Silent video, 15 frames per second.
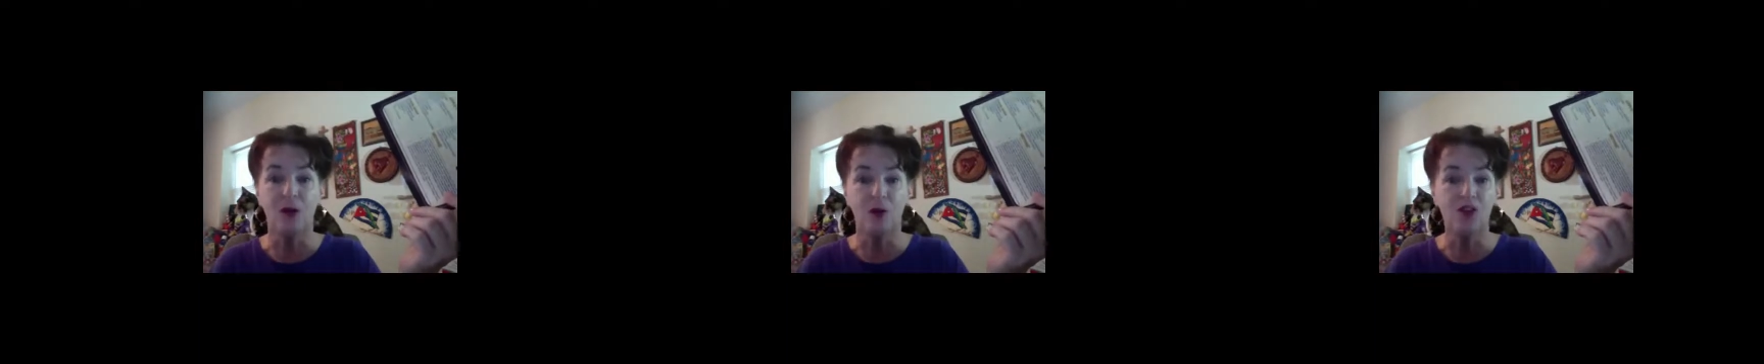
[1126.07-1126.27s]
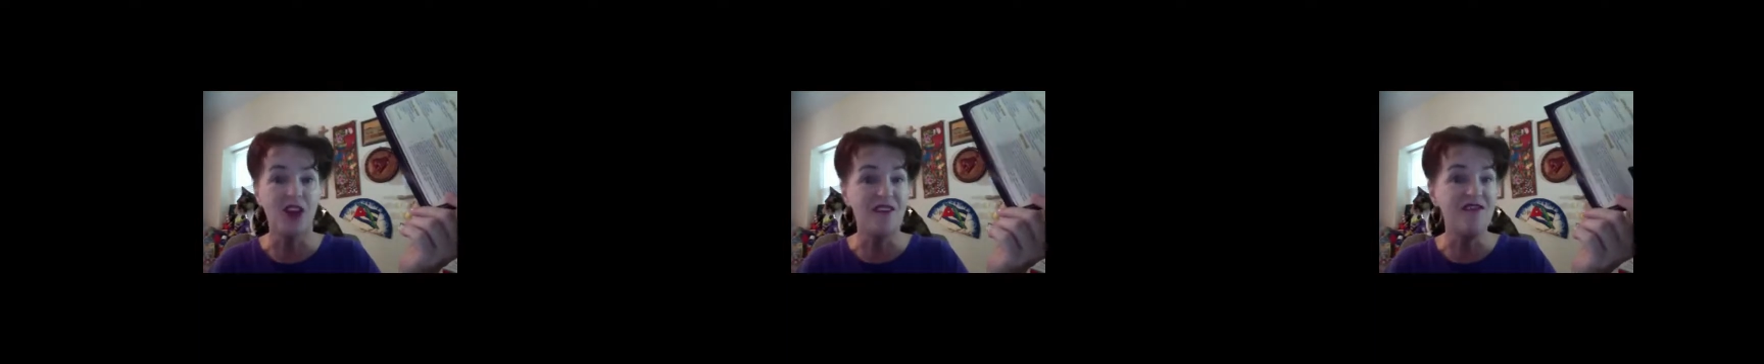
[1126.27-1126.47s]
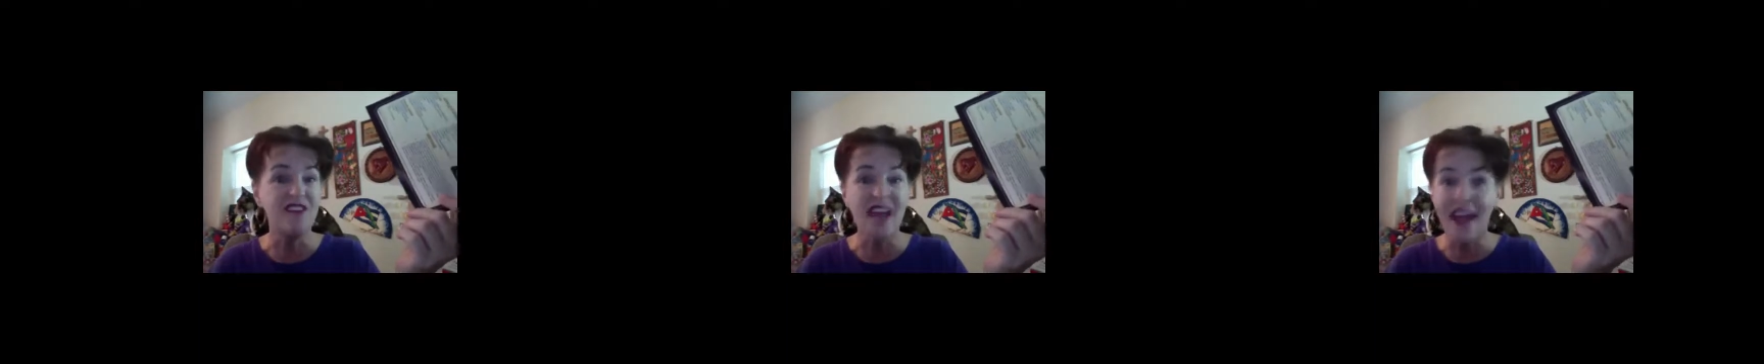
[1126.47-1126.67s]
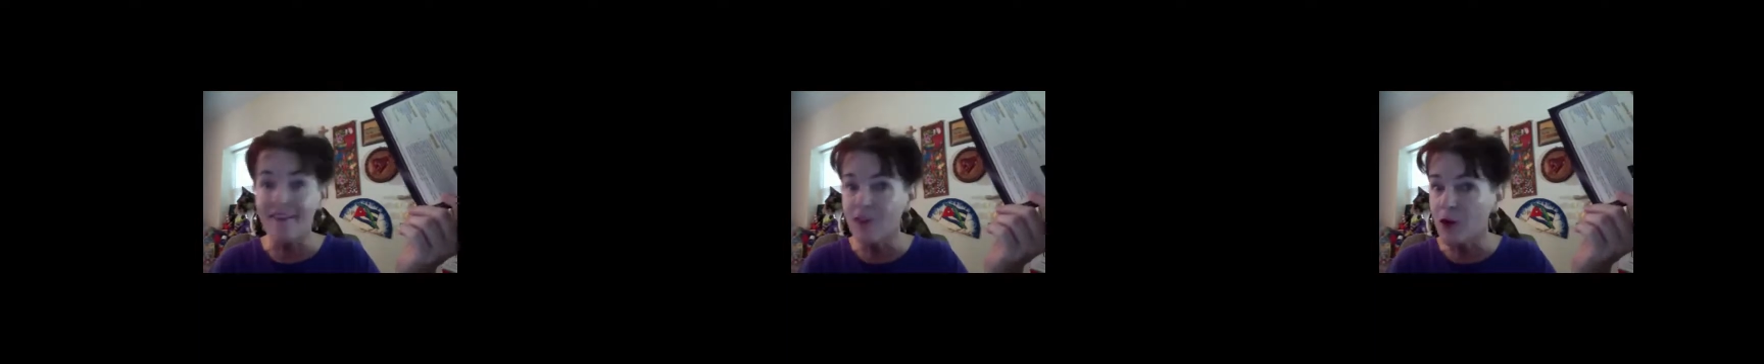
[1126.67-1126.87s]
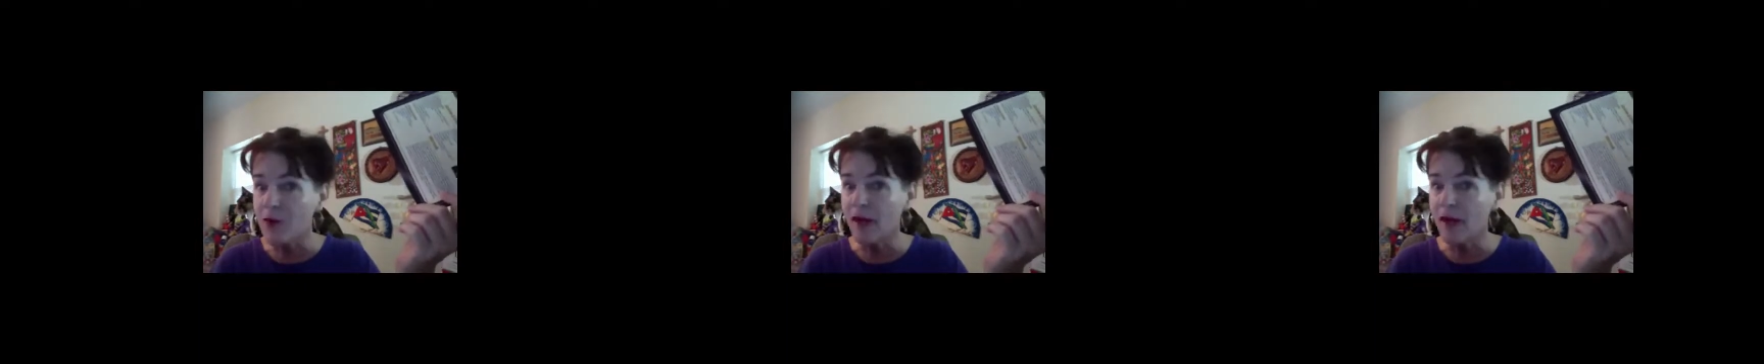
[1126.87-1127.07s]
which I've
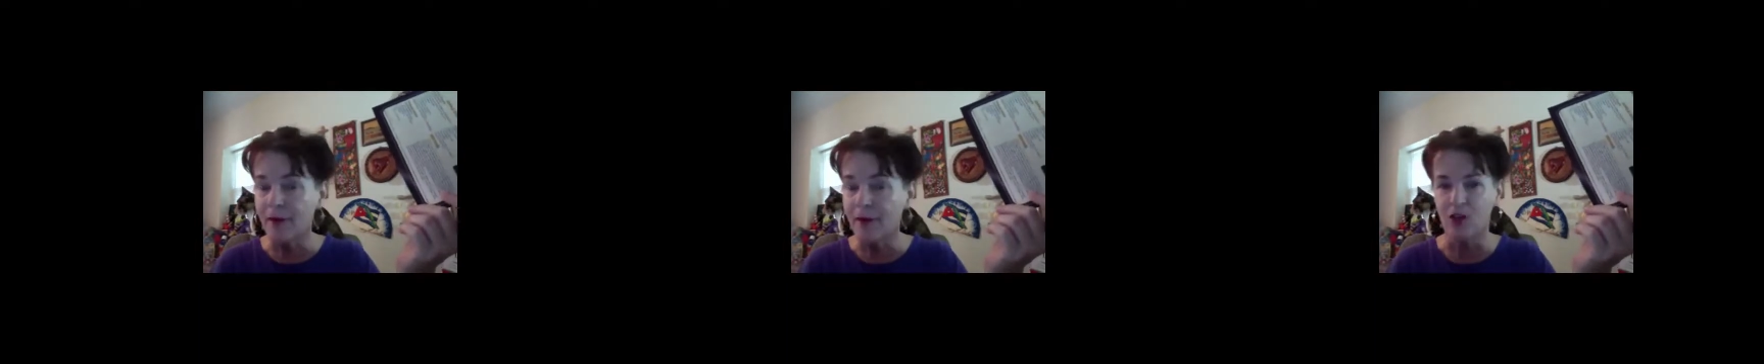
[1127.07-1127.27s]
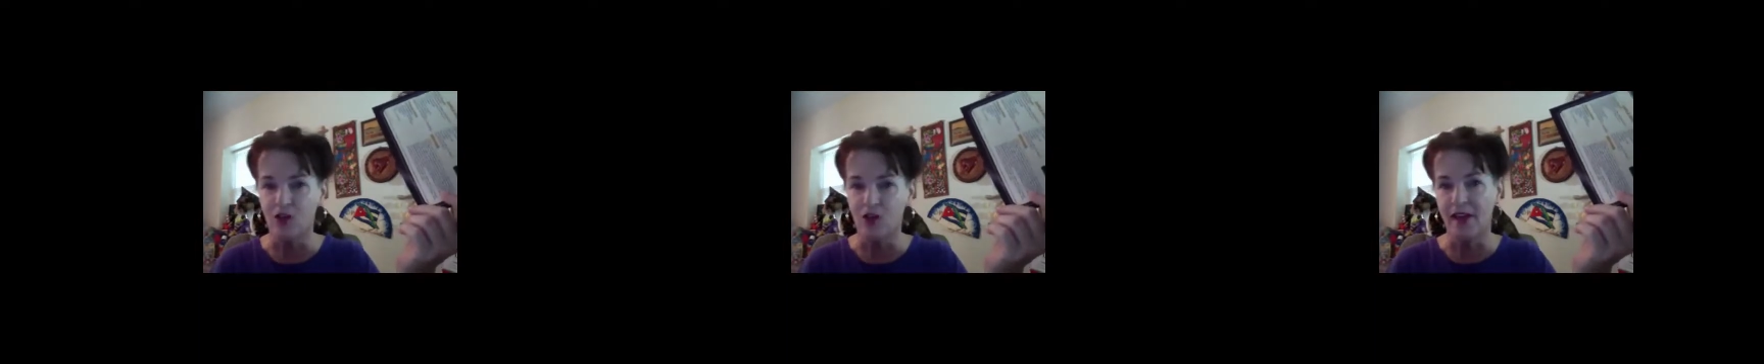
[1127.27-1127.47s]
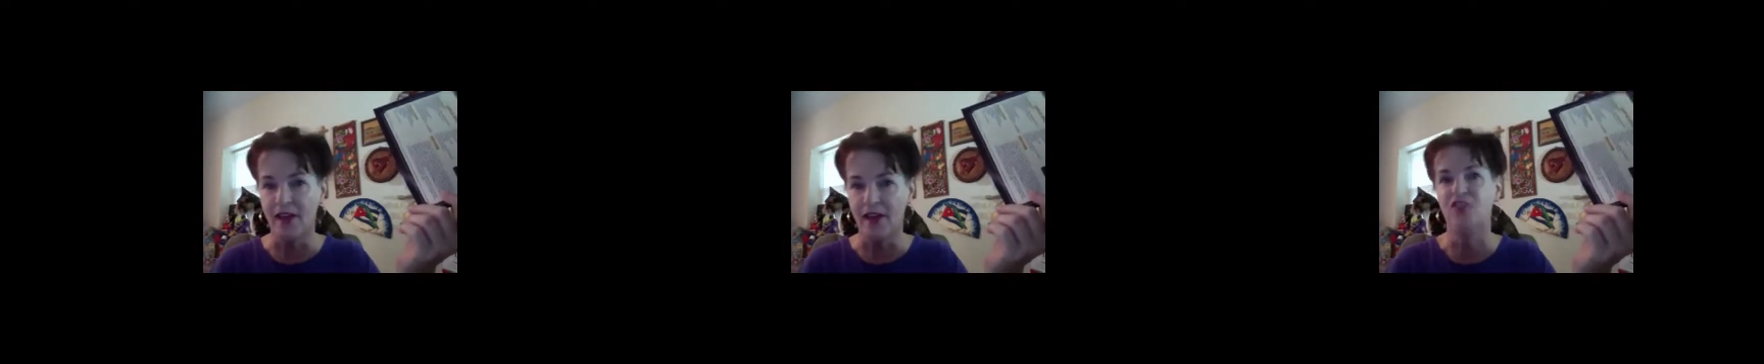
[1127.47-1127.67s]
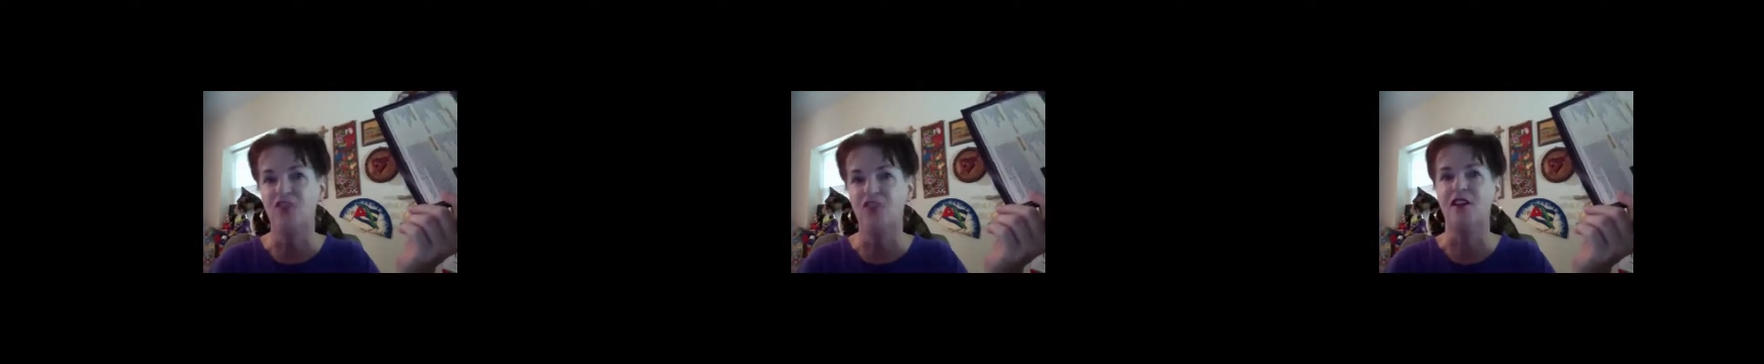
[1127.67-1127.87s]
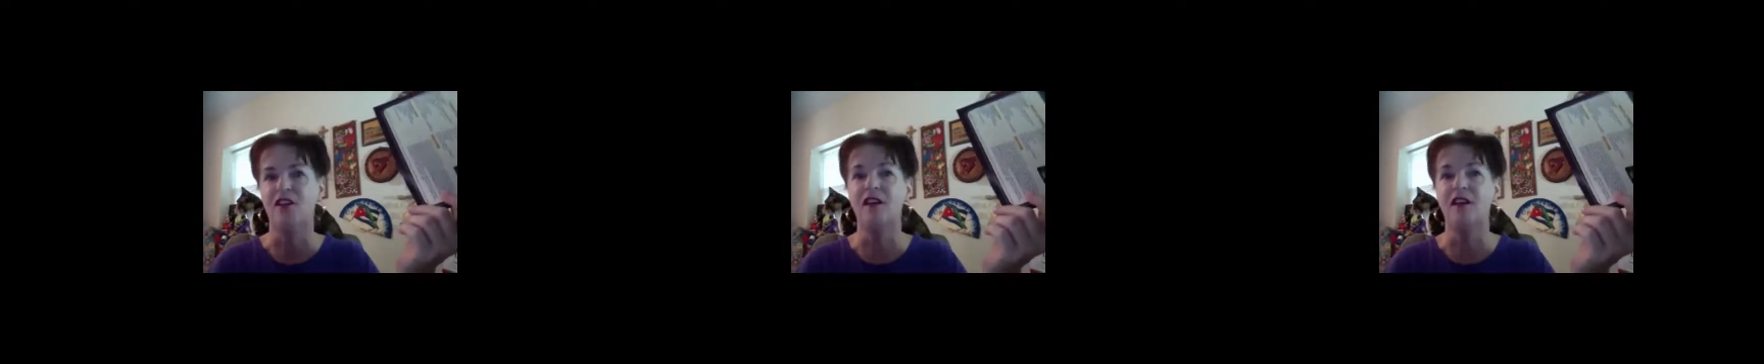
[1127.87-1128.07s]
never been able to tour the
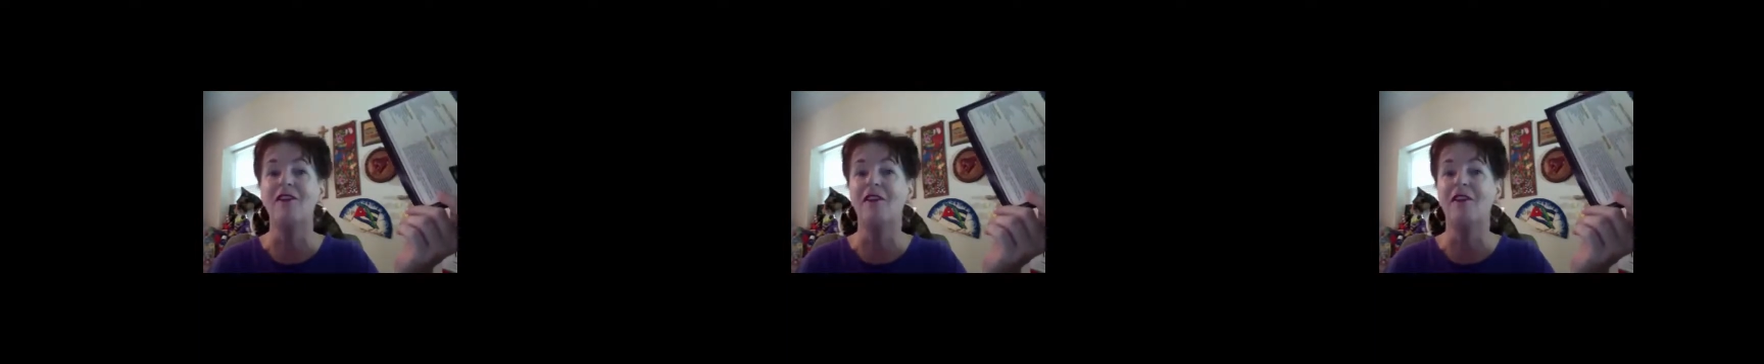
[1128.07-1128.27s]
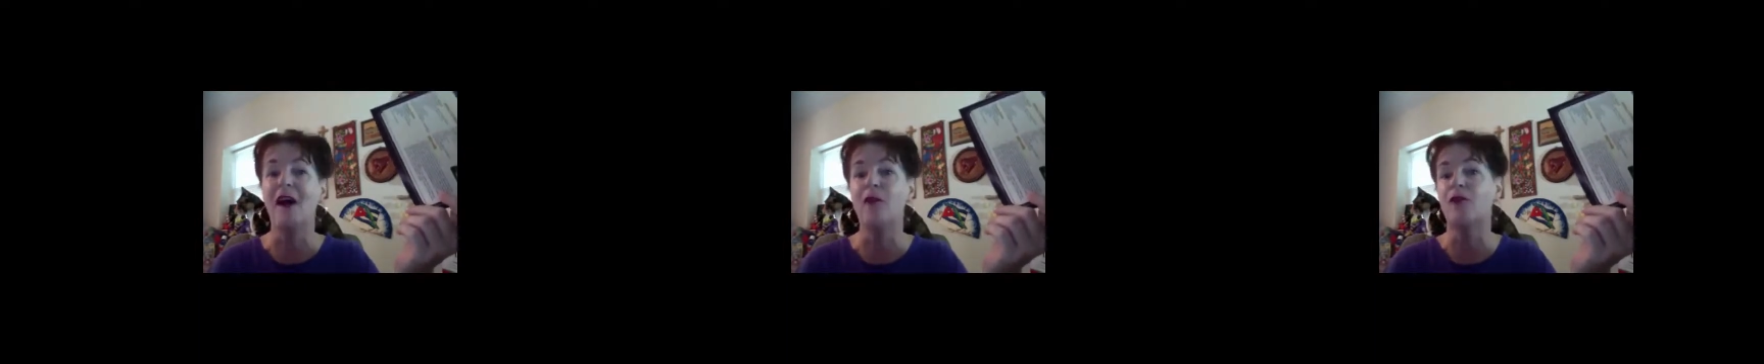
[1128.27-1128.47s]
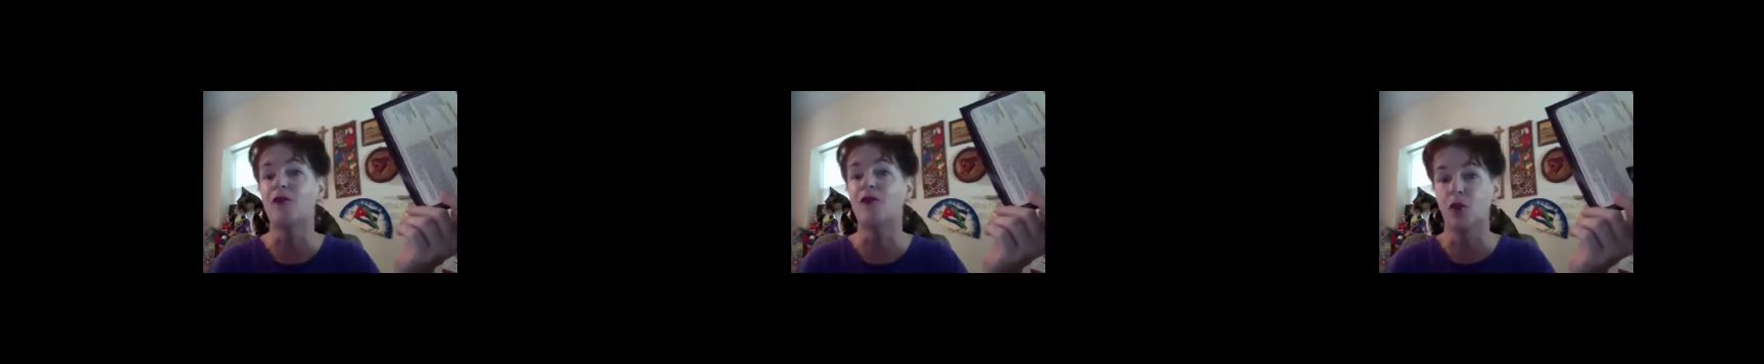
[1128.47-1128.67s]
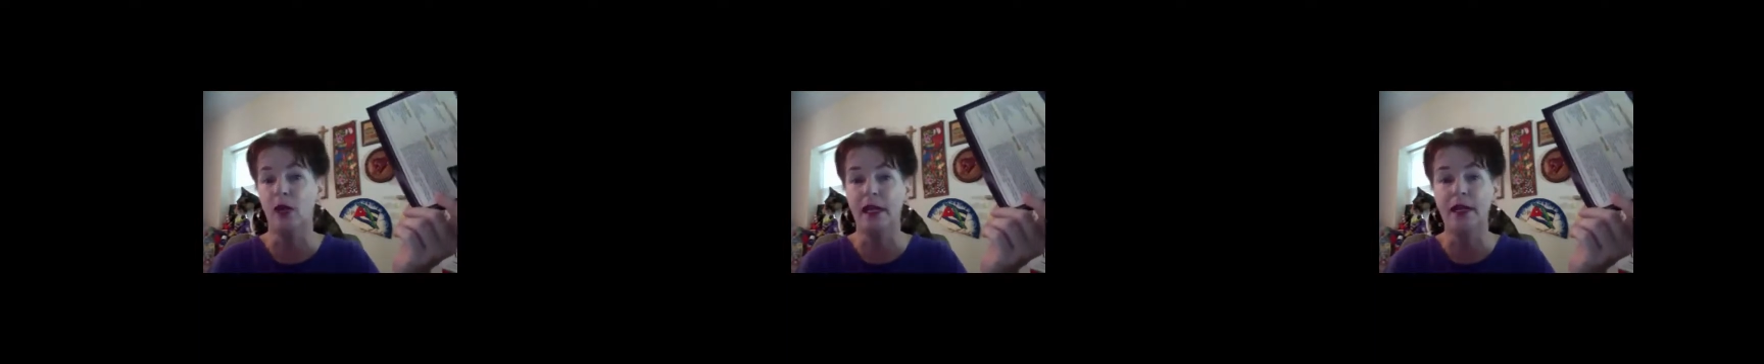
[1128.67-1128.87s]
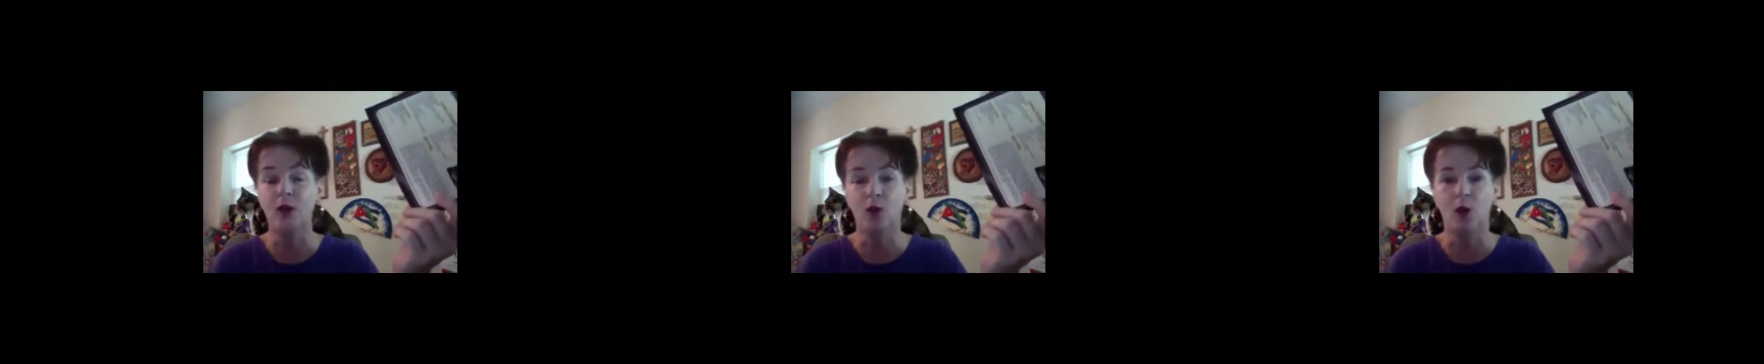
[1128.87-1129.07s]
kitchens. And I thought that was
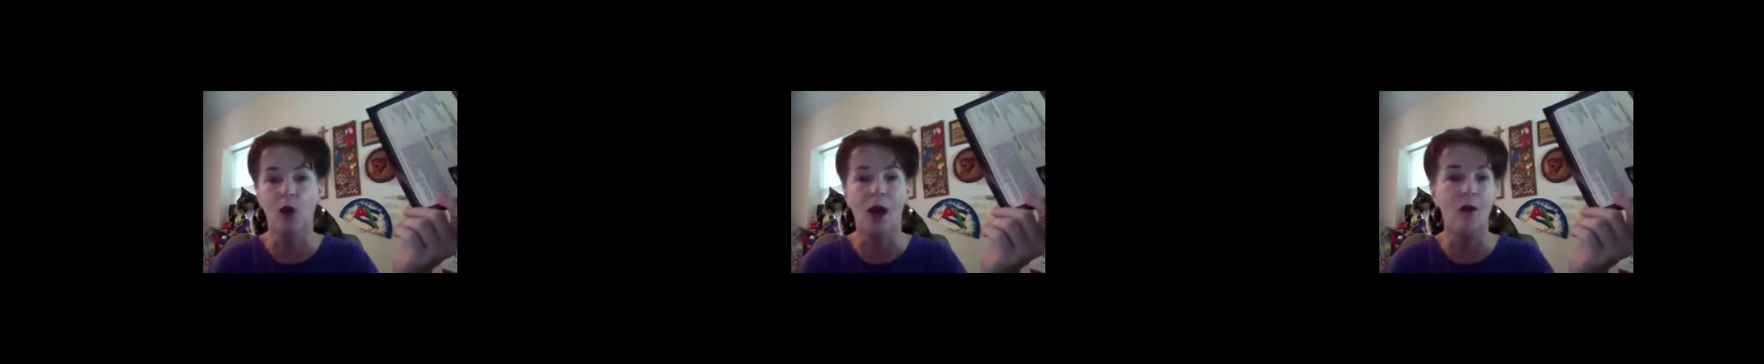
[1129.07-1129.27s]
really cool.